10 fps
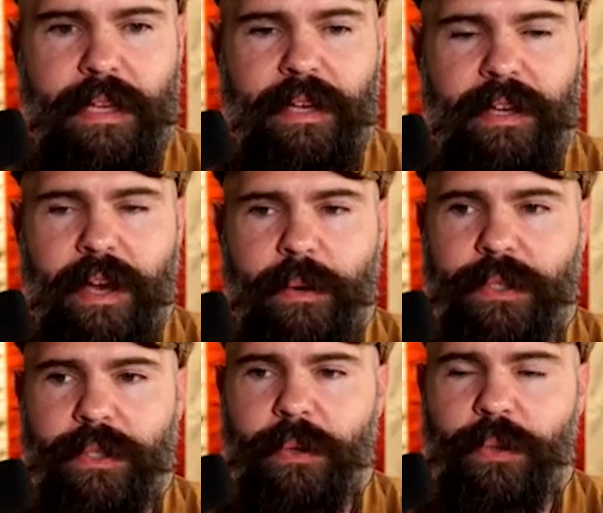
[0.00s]
I
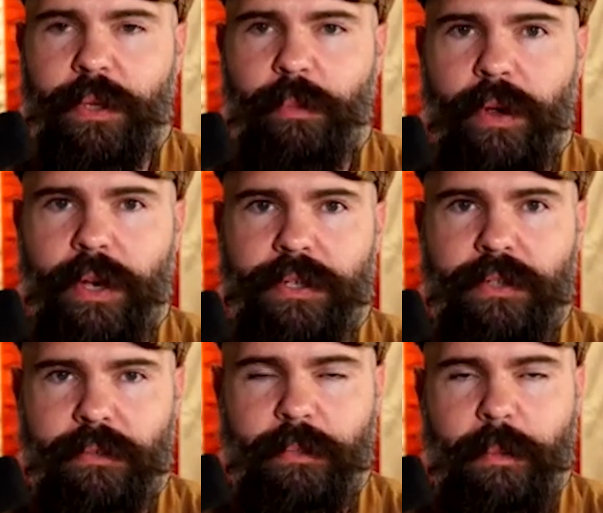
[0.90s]
was really impressed
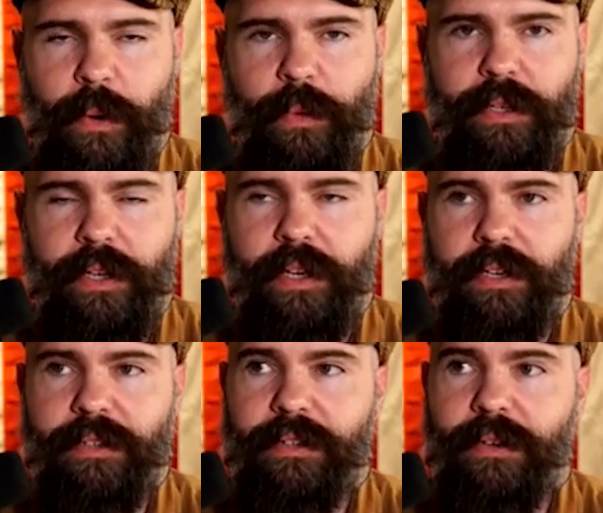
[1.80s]
by my one
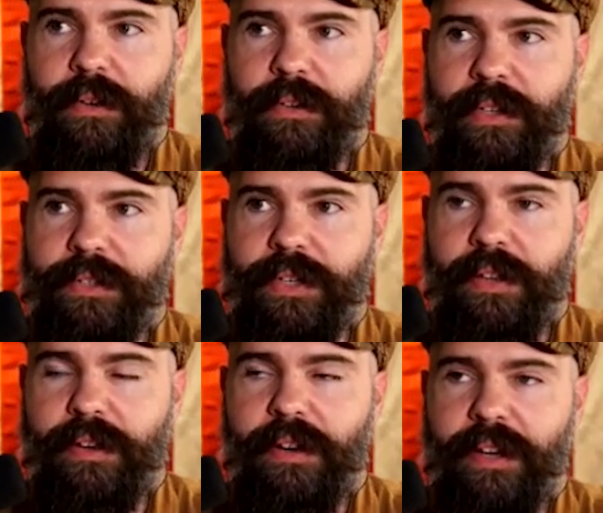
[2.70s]
day on the set
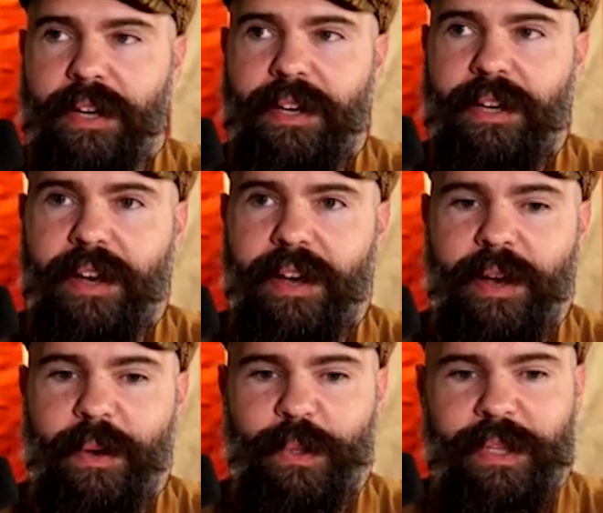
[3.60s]
there.
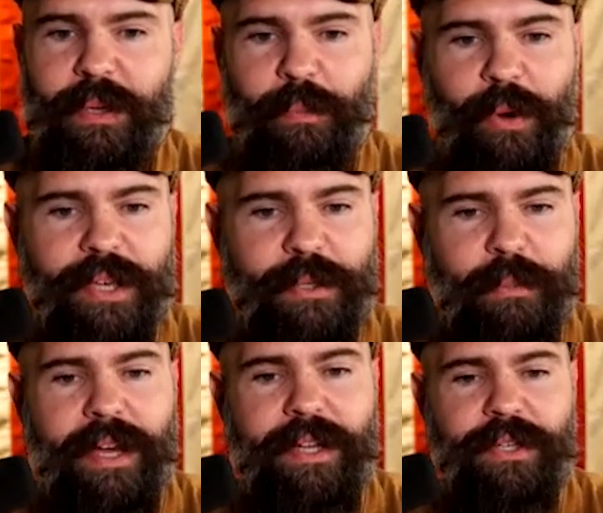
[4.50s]
I was really impressed
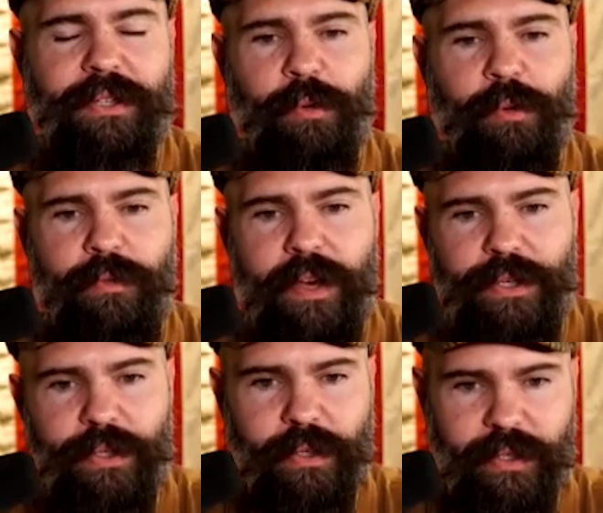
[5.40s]
by just the
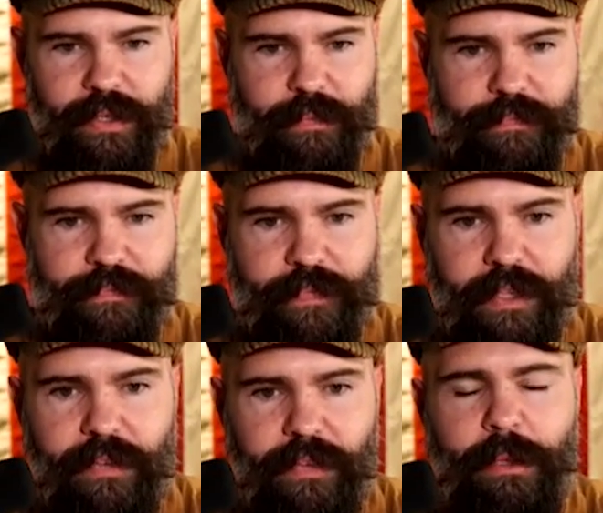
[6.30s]
professionalism
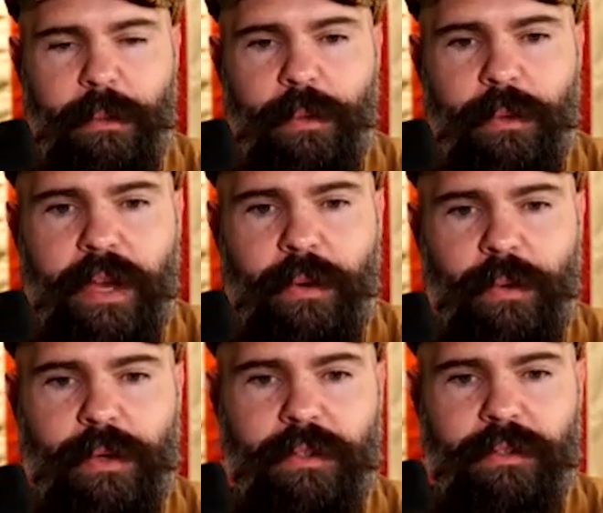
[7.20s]
of the people that
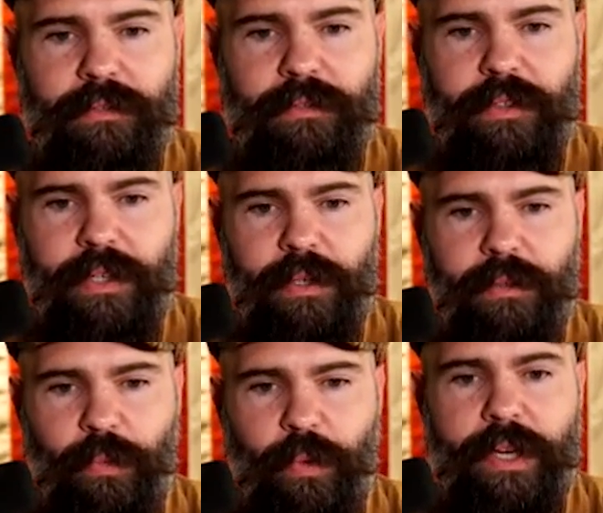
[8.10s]
were,
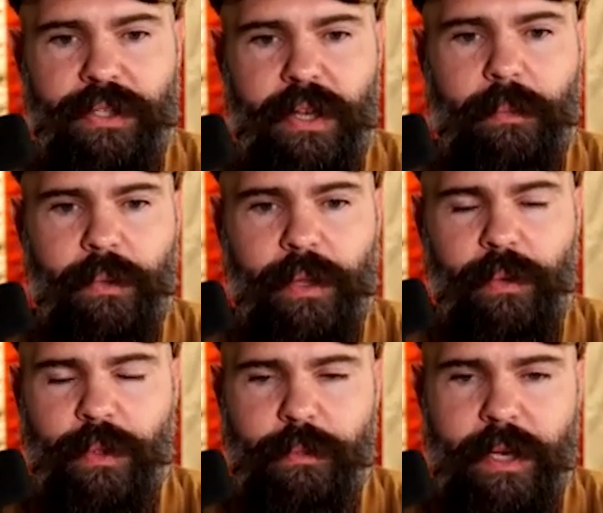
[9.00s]
running something, whether
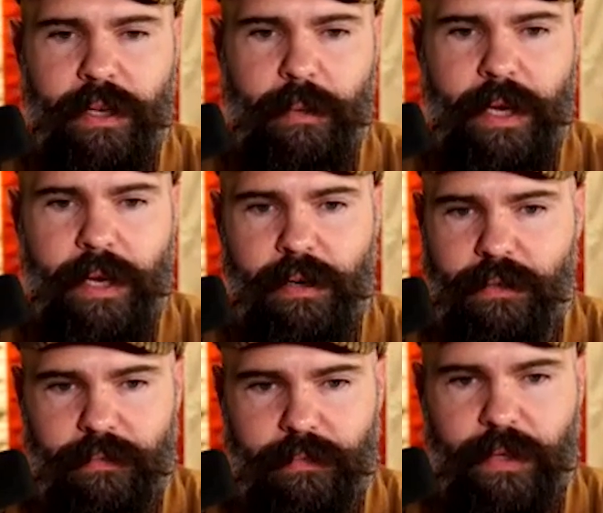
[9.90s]
it was makeup,
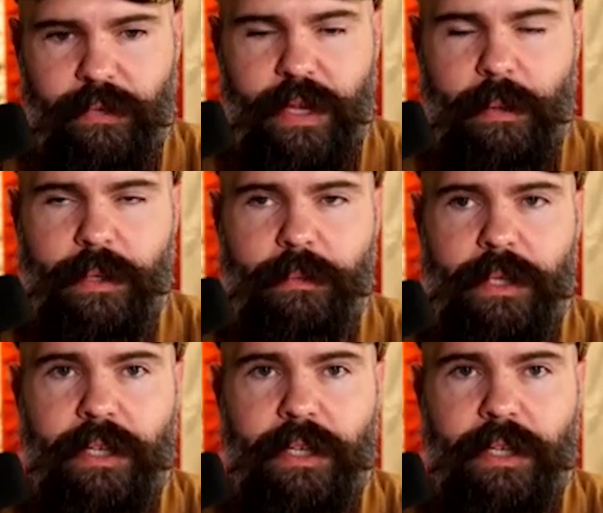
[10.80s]
hair, whatever it happened to be.